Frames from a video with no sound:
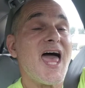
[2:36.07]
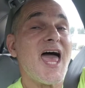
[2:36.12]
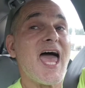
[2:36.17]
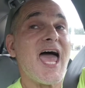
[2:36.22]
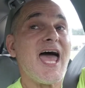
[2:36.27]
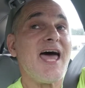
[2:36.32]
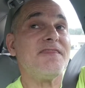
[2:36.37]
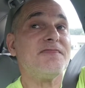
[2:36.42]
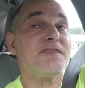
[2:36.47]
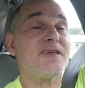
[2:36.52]

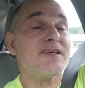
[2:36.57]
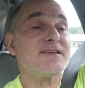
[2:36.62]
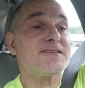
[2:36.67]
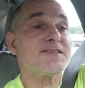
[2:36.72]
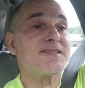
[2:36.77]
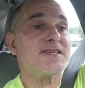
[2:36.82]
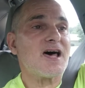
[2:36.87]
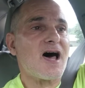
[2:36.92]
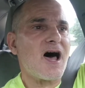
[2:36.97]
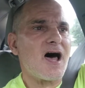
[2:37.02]
at this
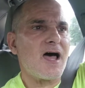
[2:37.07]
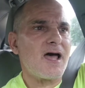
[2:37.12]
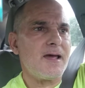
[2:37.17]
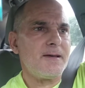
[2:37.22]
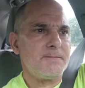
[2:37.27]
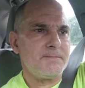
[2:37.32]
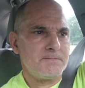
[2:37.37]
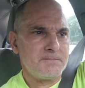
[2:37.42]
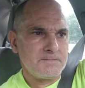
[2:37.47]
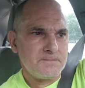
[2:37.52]

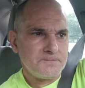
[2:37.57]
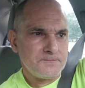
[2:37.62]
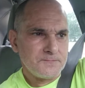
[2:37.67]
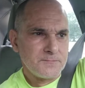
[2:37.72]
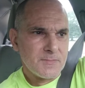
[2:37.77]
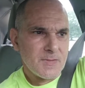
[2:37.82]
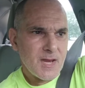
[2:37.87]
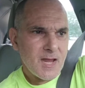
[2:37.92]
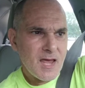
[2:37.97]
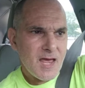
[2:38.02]

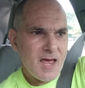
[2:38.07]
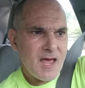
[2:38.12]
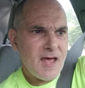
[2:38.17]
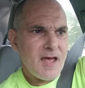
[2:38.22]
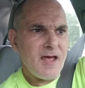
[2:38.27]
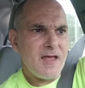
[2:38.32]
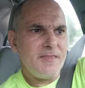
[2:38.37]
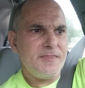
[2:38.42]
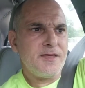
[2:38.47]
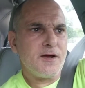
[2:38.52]

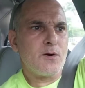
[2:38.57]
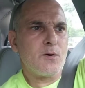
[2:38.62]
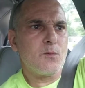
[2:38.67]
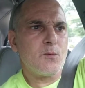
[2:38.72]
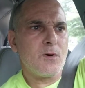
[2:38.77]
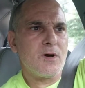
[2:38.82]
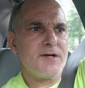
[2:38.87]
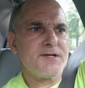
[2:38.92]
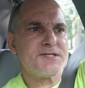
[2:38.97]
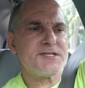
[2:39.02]
time, there
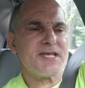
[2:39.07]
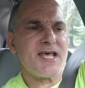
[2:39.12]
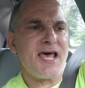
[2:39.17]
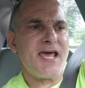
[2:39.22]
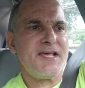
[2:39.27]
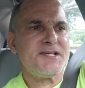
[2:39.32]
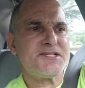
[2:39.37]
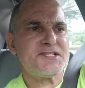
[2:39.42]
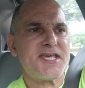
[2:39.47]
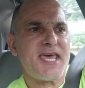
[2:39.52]
was
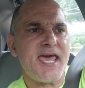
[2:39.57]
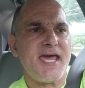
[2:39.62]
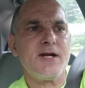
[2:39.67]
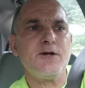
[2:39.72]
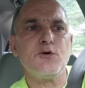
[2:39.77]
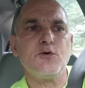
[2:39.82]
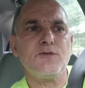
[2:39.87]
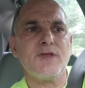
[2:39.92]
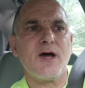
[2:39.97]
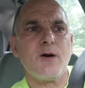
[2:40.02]
a
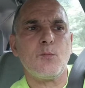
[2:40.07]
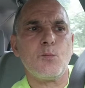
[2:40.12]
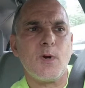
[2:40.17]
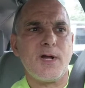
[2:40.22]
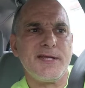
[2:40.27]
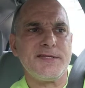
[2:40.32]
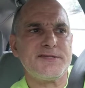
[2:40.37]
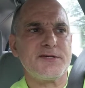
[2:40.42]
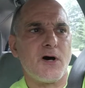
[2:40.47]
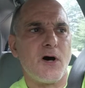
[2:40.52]
scandal that
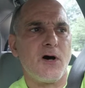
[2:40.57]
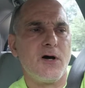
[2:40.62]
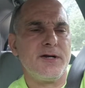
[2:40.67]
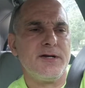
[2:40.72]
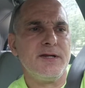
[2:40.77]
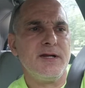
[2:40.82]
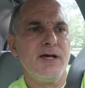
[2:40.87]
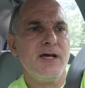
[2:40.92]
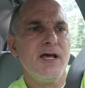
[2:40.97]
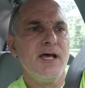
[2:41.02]
went
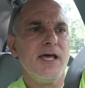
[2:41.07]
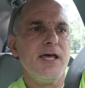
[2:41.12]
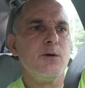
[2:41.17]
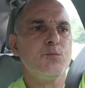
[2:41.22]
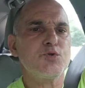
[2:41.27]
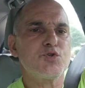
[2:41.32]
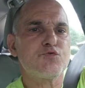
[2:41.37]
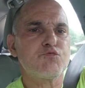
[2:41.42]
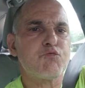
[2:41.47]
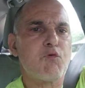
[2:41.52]
on. It
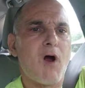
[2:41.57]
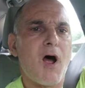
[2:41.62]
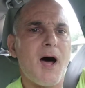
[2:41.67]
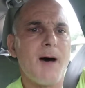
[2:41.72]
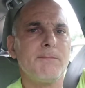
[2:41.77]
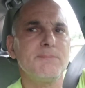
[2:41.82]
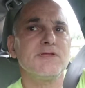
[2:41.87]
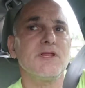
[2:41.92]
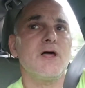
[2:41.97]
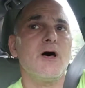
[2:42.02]
was
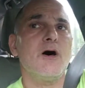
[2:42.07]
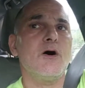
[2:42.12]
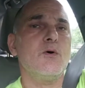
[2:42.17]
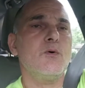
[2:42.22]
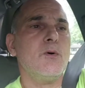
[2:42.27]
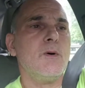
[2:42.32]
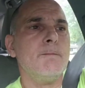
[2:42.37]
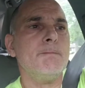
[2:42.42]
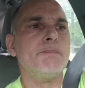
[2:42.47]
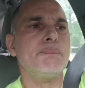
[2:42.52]
Rob
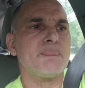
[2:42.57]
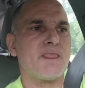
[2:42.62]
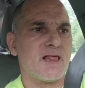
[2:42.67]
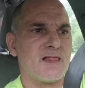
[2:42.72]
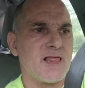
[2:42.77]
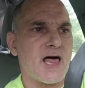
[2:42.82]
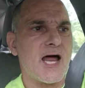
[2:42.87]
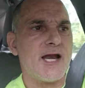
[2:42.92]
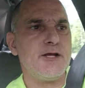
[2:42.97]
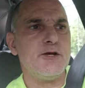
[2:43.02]
Lowe. A
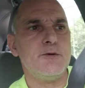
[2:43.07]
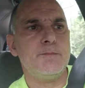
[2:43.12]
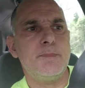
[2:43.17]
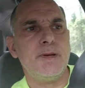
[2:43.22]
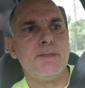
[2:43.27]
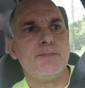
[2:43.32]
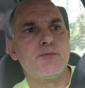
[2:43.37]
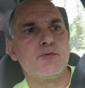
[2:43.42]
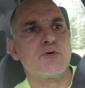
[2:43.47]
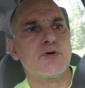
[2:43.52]
lot of you
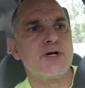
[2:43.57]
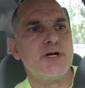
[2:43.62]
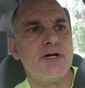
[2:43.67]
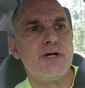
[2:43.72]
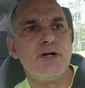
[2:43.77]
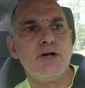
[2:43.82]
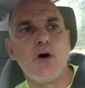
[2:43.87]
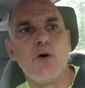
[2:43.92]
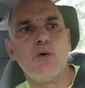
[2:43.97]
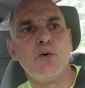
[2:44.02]
people are going
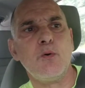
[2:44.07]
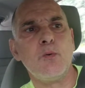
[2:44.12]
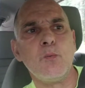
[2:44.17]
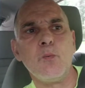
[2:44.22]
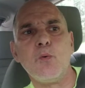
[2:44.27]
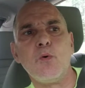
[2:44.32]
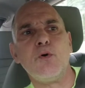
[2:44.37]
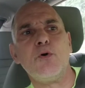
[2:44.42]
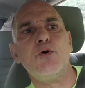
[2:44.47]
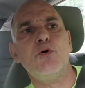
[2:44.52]
to know
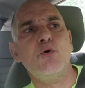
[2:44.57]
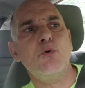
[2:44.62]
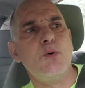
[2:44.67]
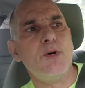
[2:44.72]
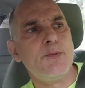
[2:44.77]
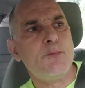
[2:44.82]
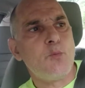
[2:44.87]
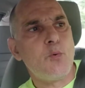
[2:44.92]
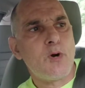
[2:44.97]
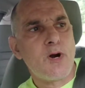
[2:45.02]
who
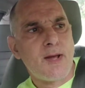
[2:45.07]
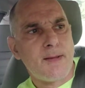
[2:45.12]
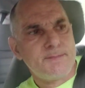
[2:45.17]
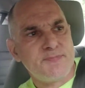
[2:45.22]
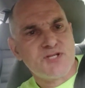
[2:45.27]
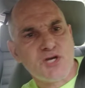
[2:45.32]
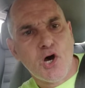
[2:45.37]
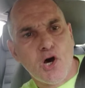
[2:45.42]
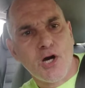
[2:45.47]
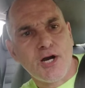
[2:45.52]
and what
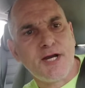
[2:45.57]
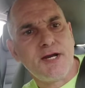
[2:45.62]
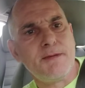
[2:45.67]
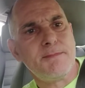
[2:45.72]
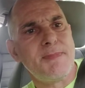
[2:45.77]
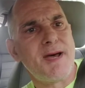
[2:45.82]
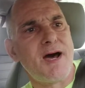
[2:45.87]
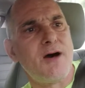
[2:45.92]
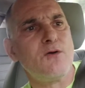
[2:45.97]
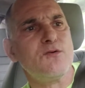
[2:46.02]
I'm talking
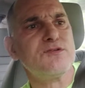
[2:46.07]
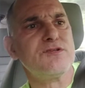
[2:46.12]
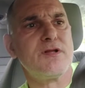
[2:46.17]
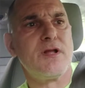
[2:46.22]
about.